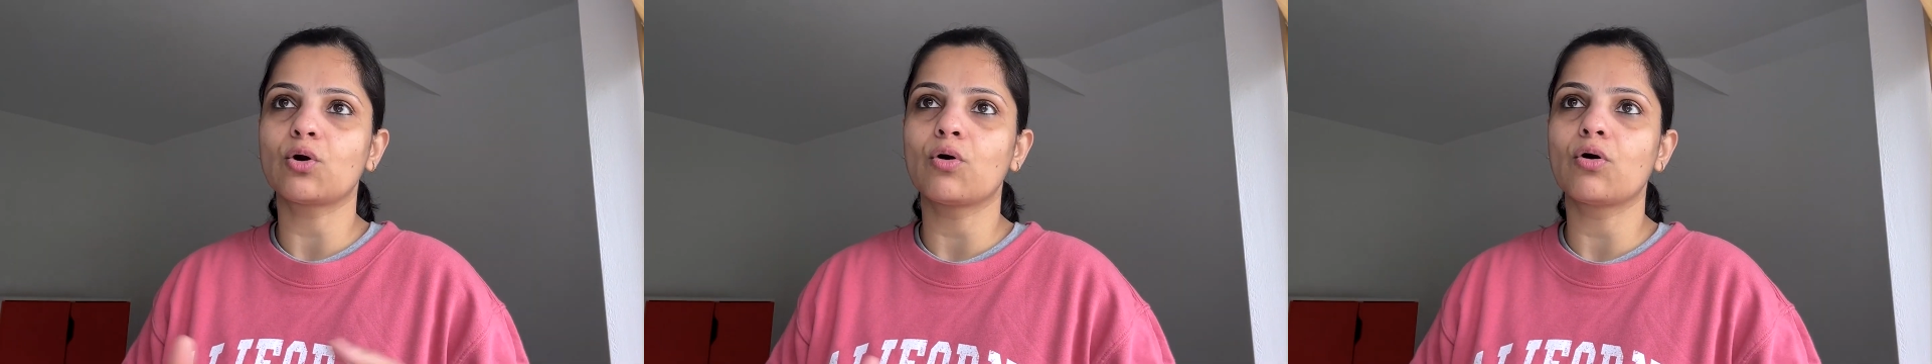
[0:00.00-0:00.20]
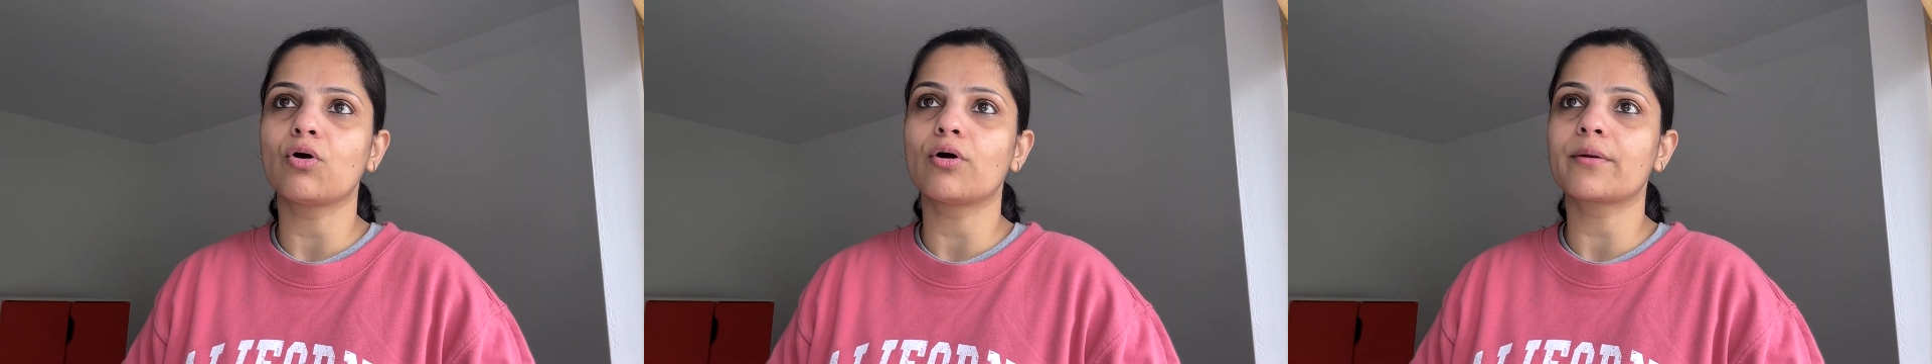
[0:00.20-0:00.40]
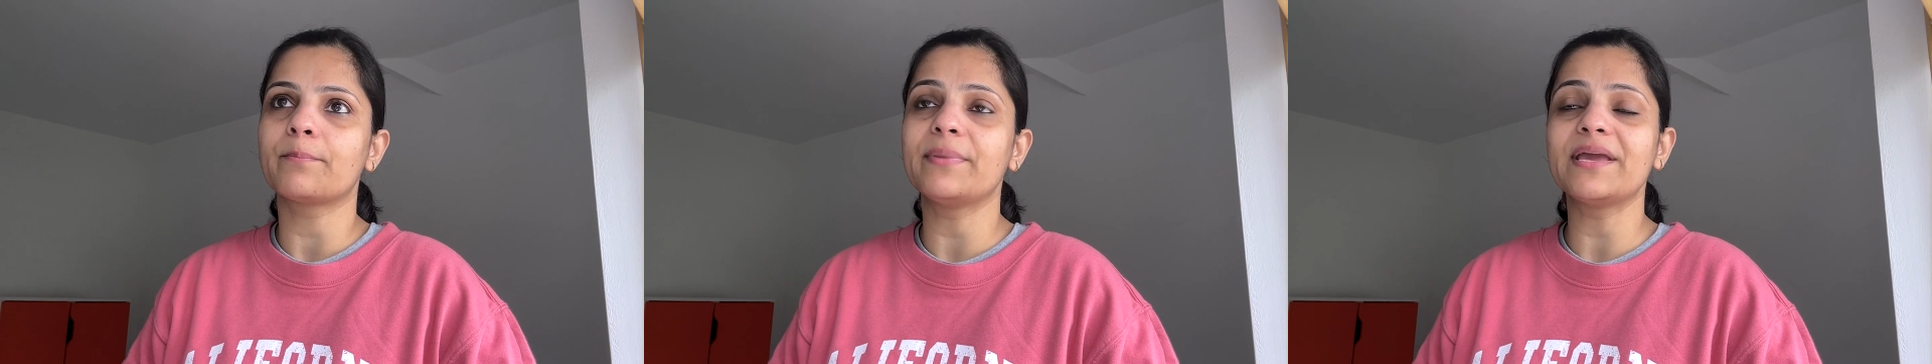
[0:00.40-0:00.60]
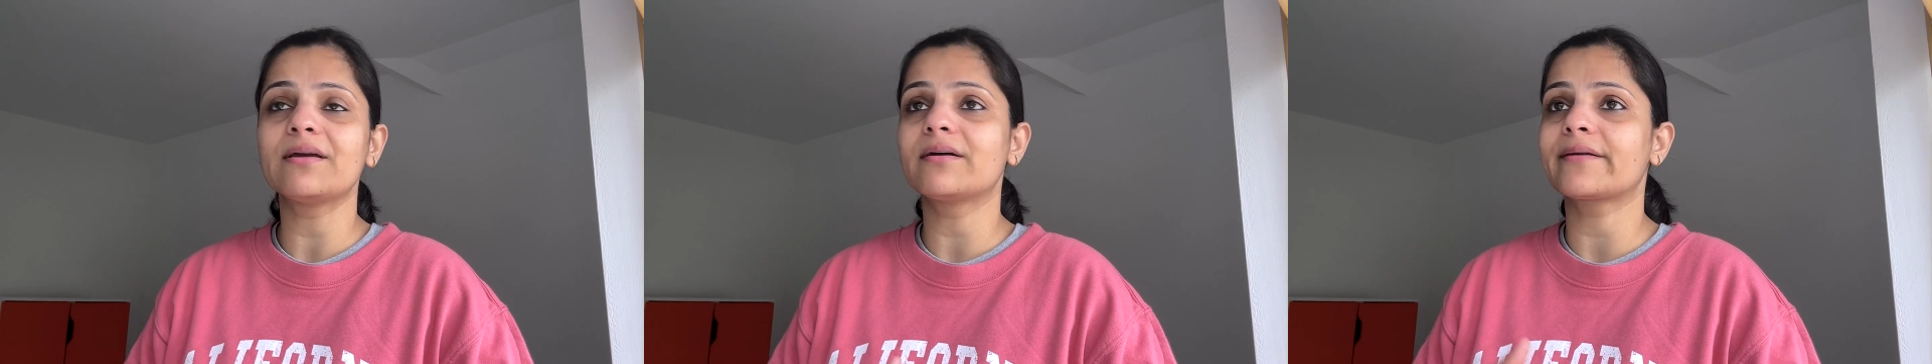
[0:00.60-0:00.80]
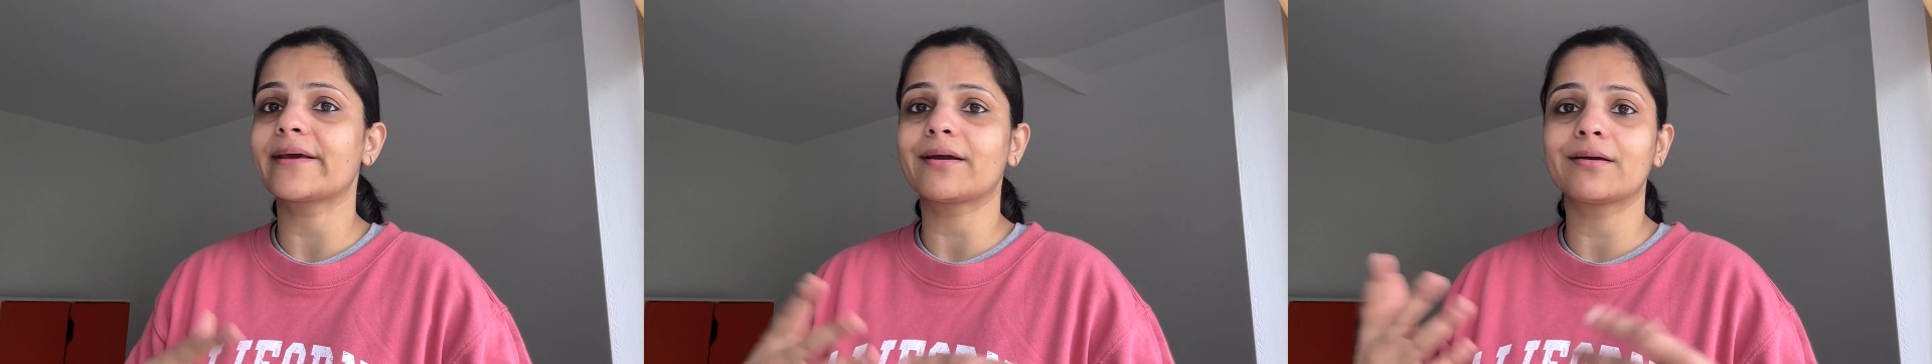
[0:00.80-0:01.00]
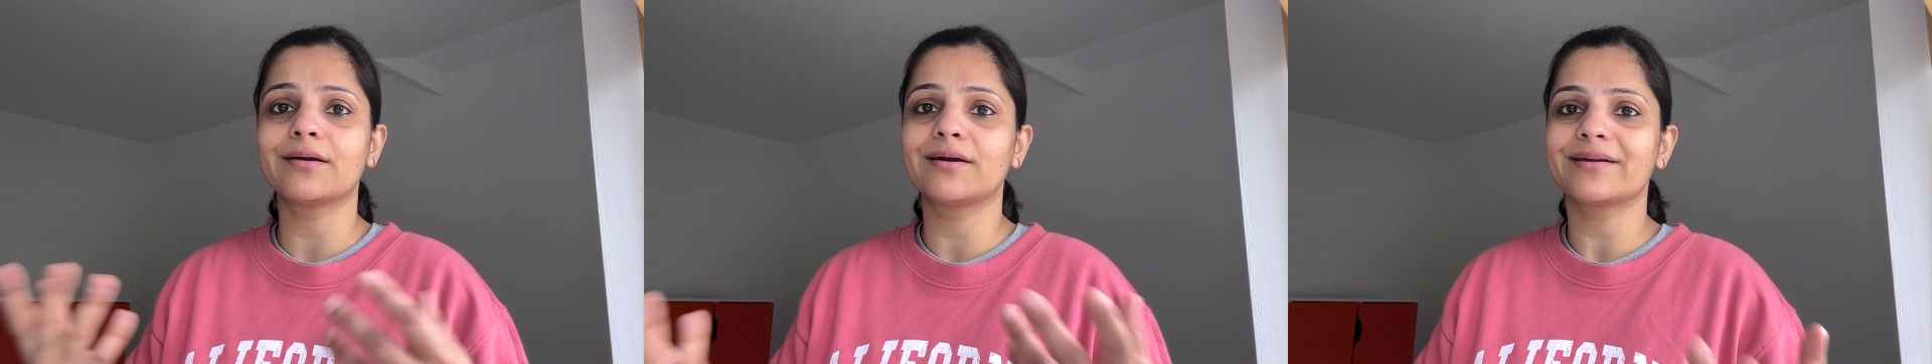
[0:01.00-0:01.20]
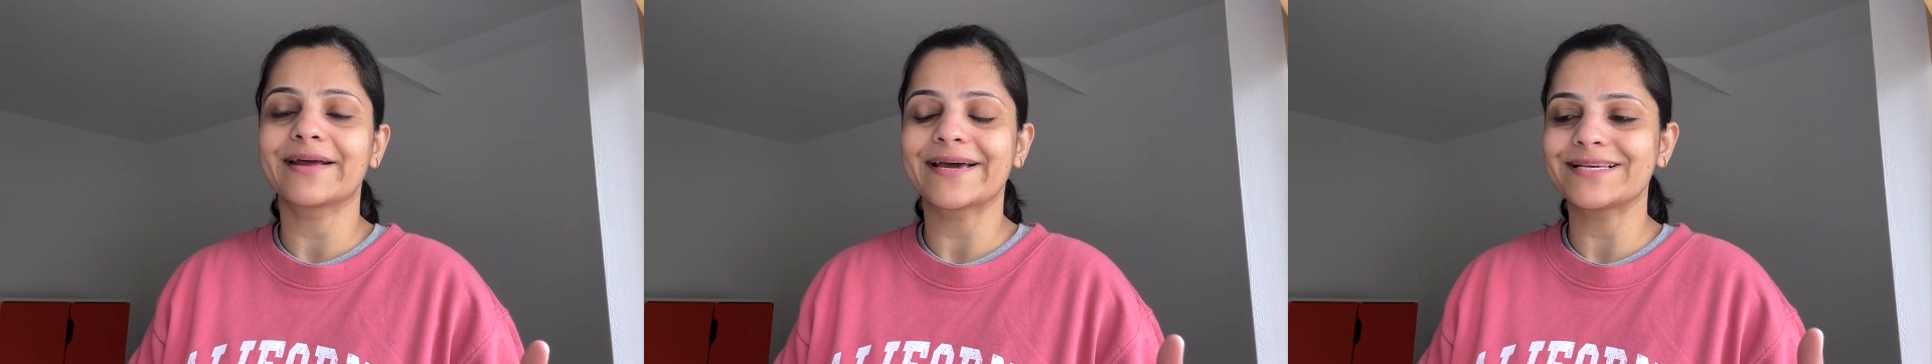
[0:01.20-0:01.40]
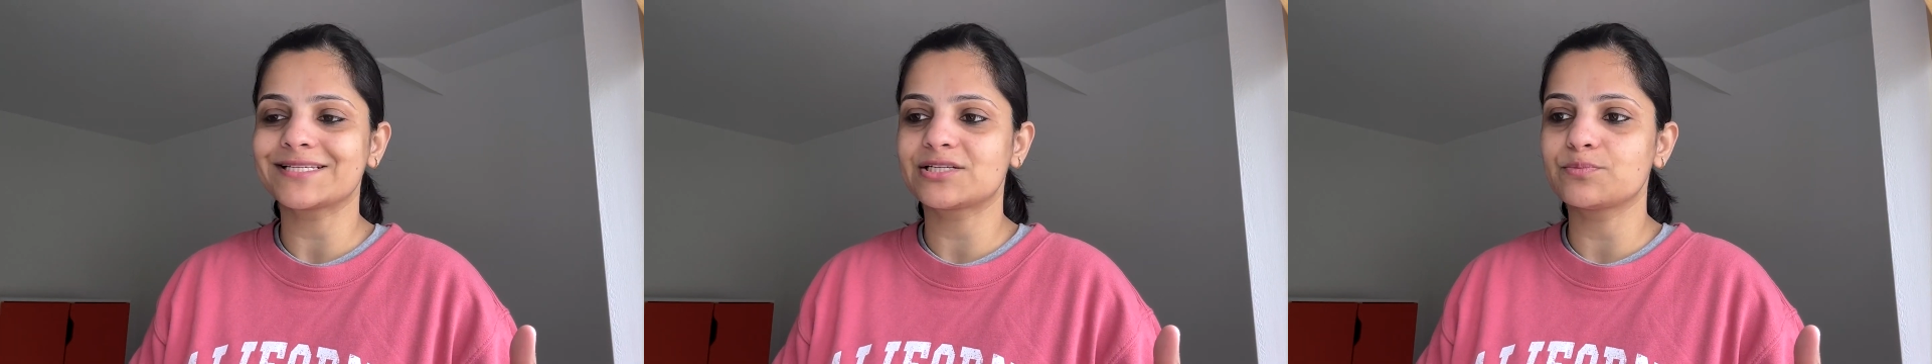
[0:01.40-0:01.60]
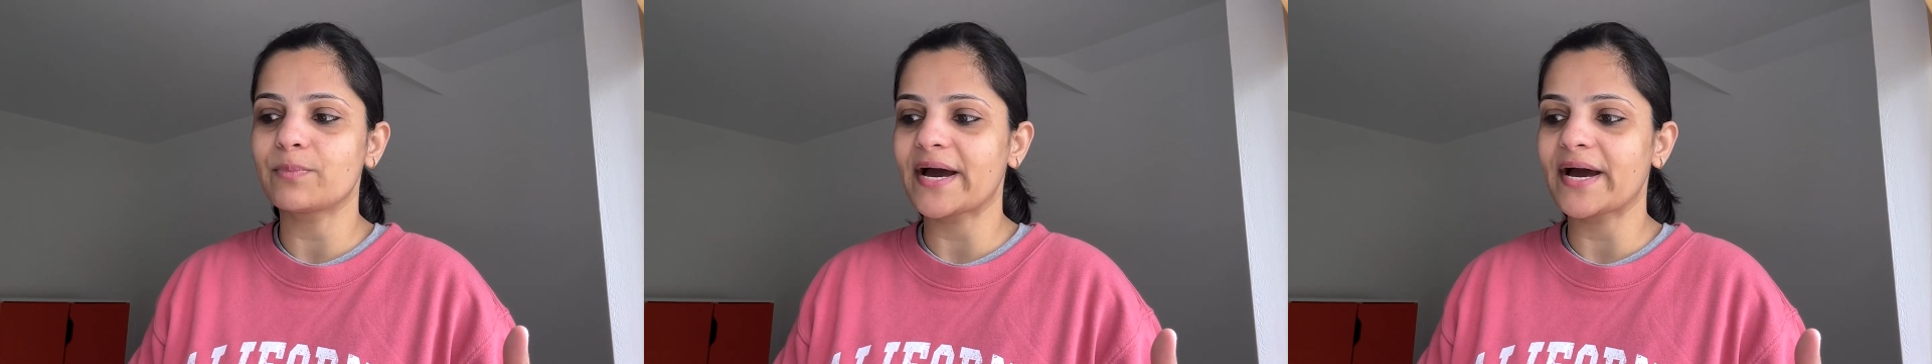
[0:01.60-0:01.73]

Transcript: or being recognized